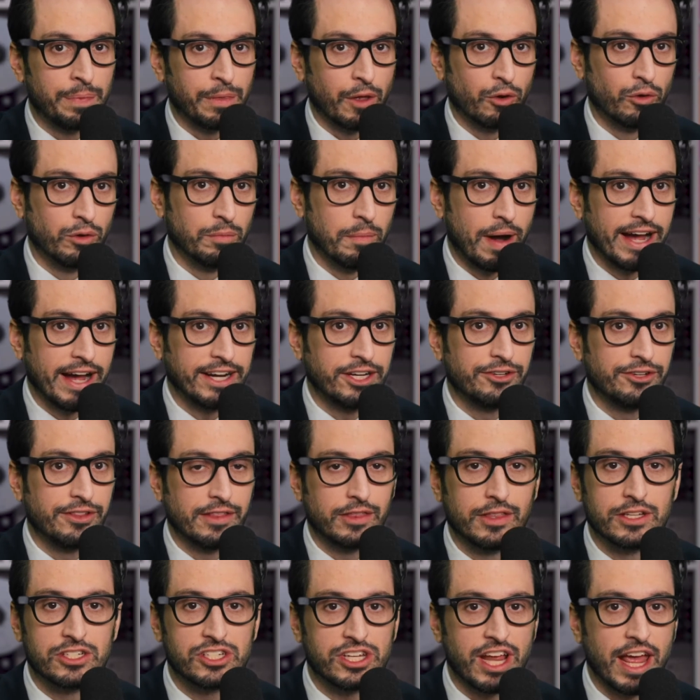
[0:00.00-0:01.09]
a reminder
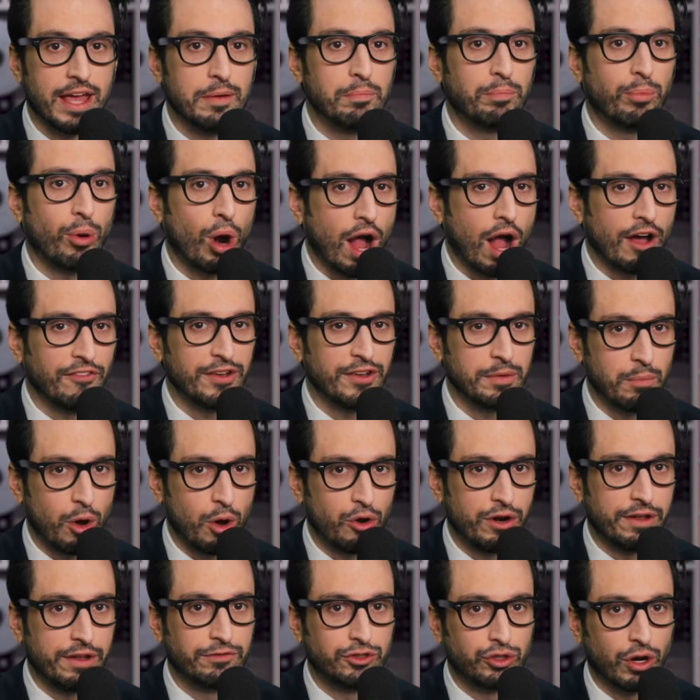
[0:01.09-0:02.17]
the same profit
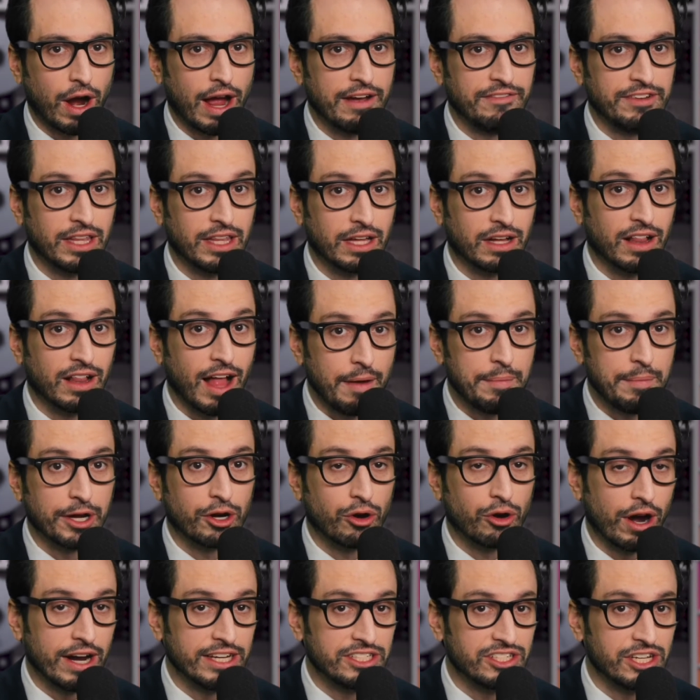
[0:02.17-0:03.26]
motive driving the climate
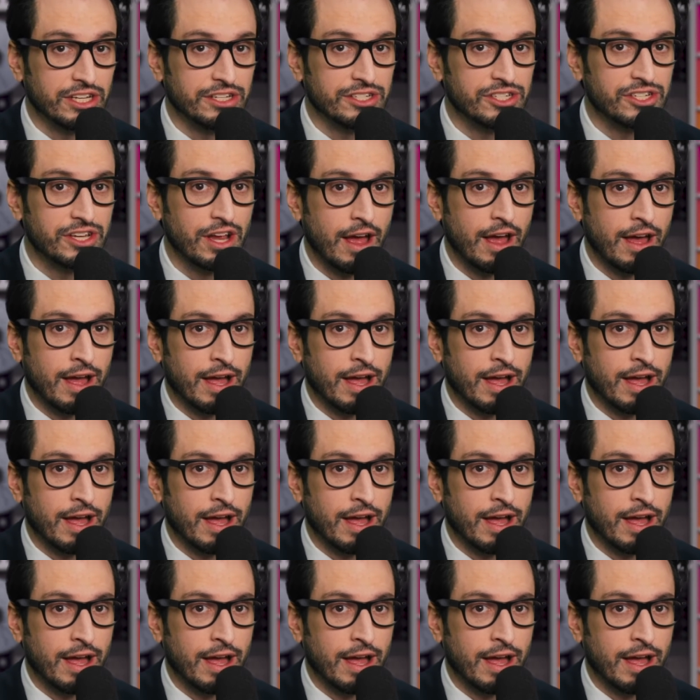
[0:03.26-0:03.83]
crisis